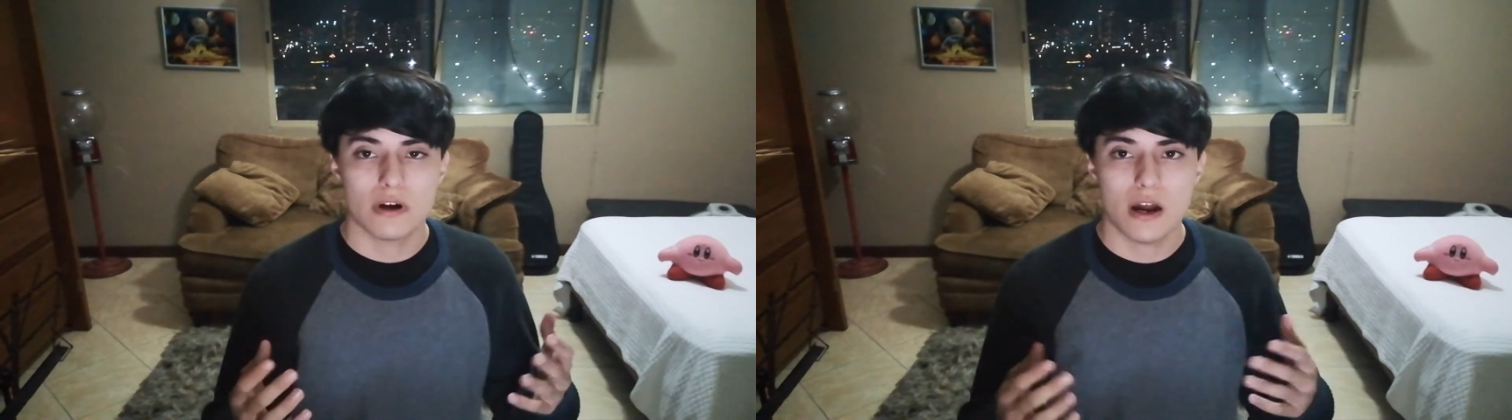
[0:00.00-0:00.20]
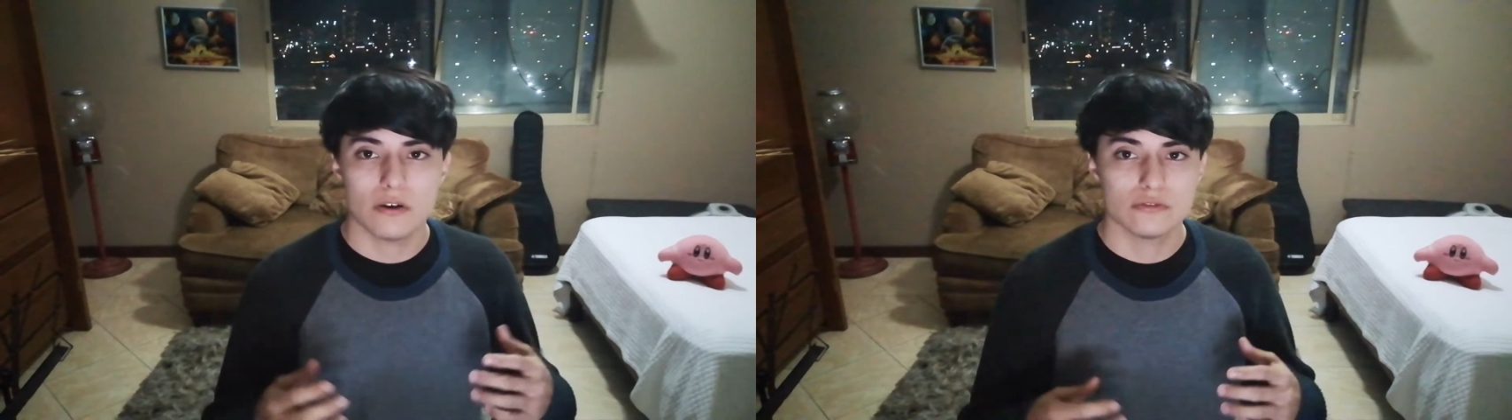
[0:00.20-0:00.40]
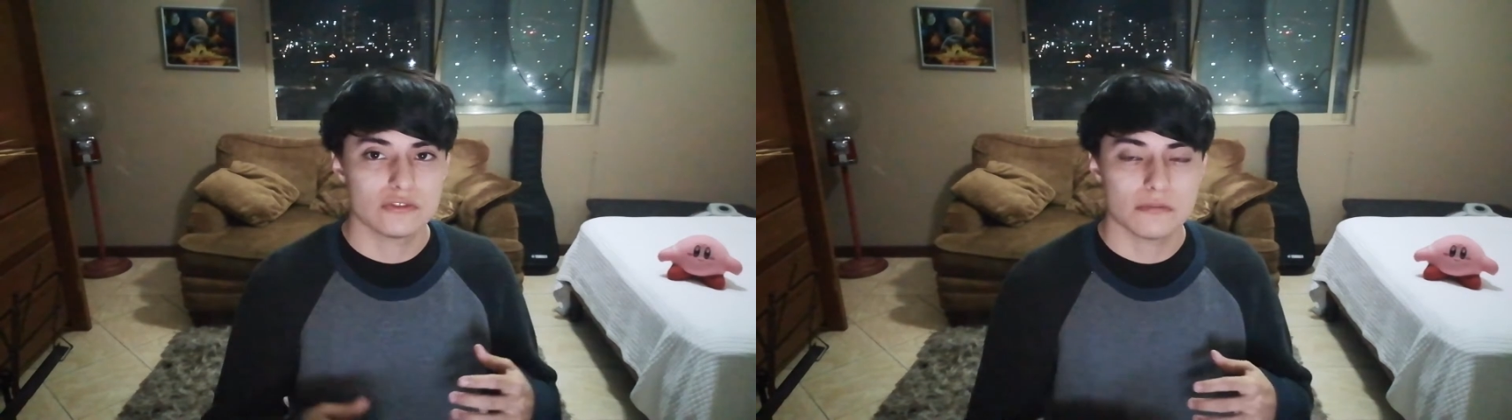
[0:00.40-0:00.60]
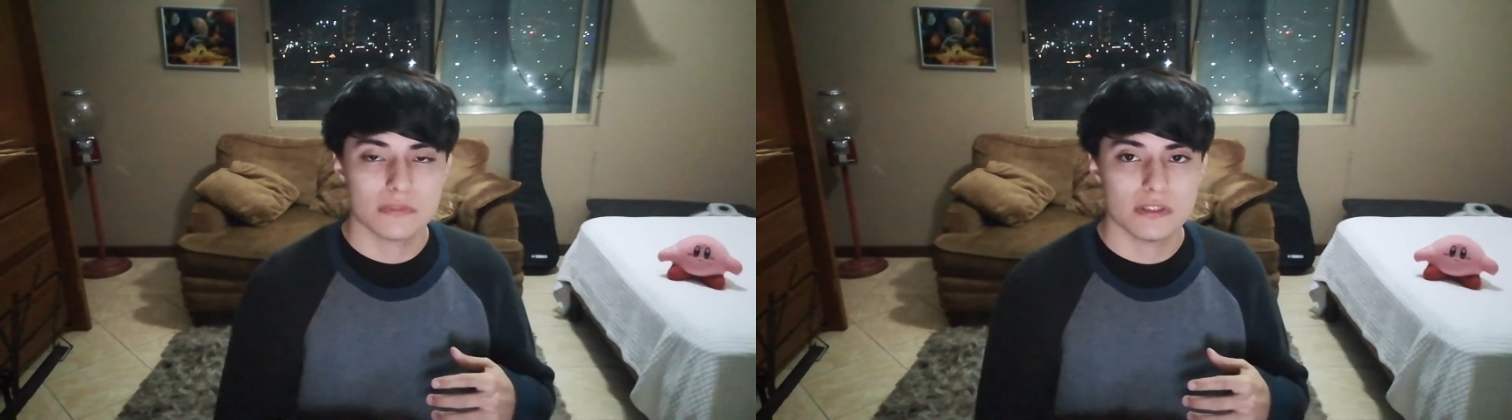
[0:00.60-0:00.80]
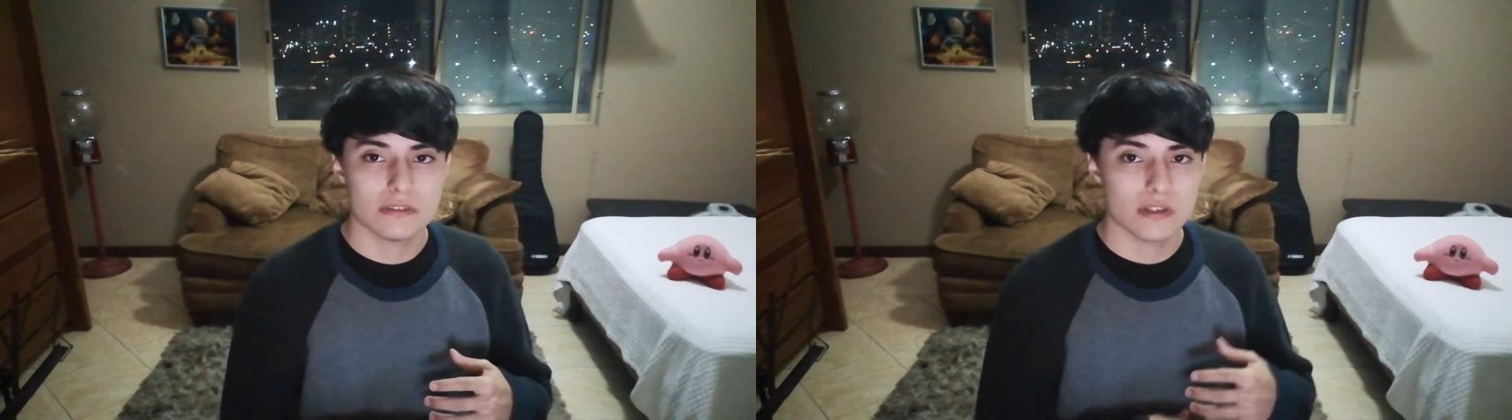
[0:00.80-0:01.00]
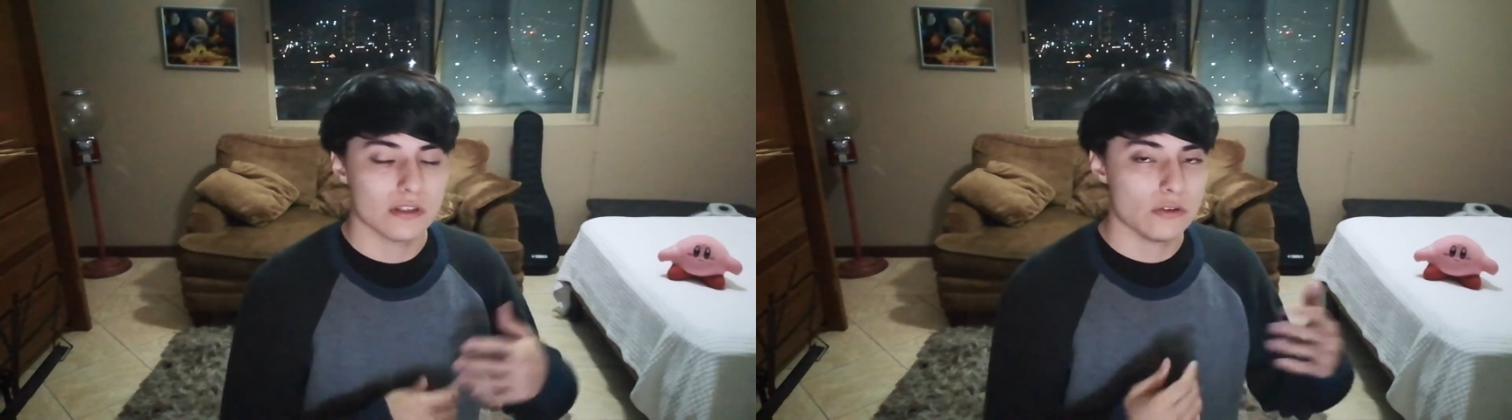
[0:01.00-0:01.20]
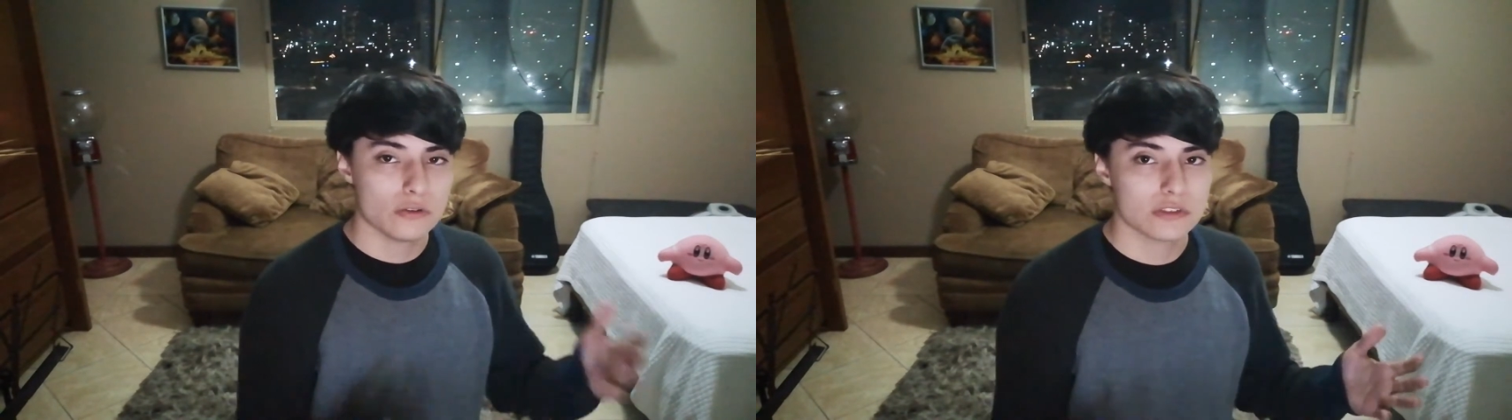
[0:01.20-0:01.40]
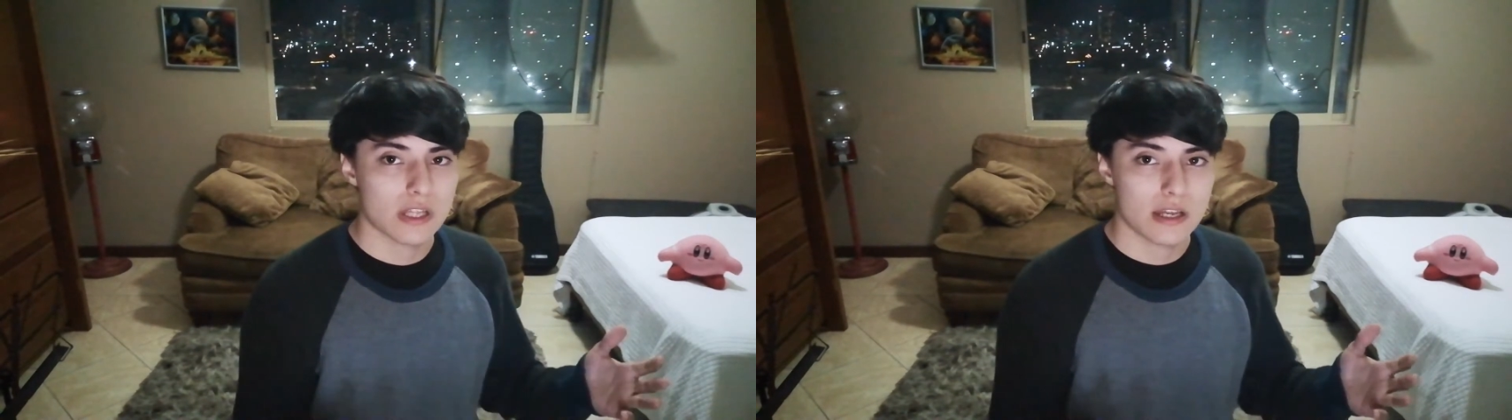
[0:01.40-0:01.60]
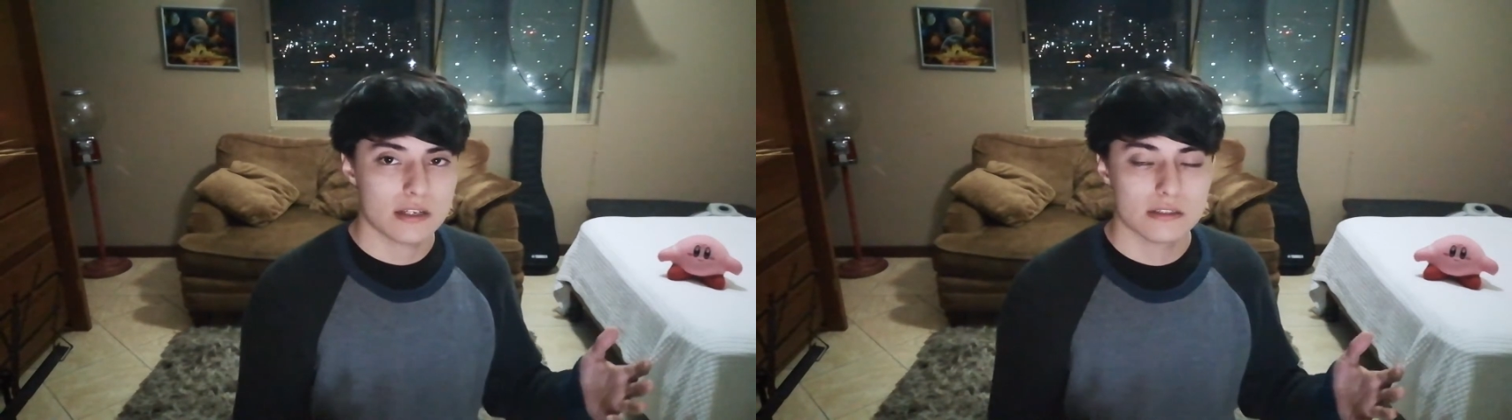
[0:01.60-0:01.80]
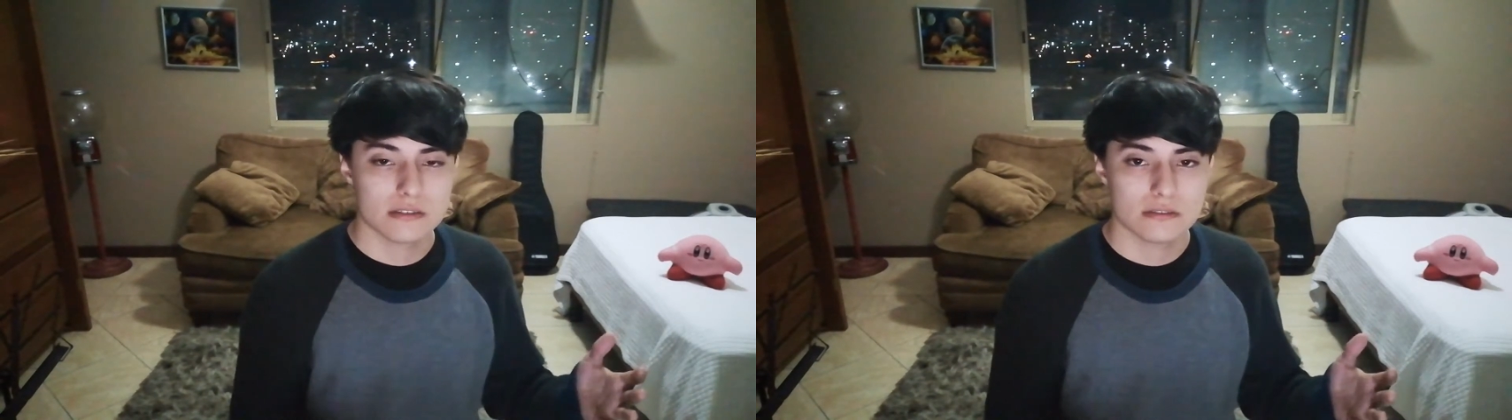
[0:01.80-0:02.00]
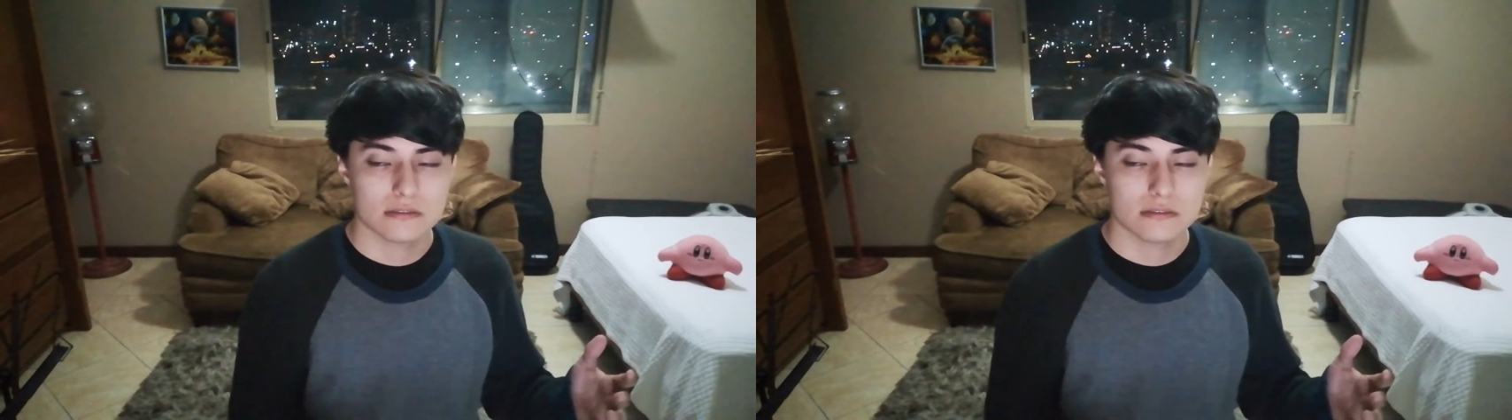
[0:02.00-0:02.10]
how something looks like,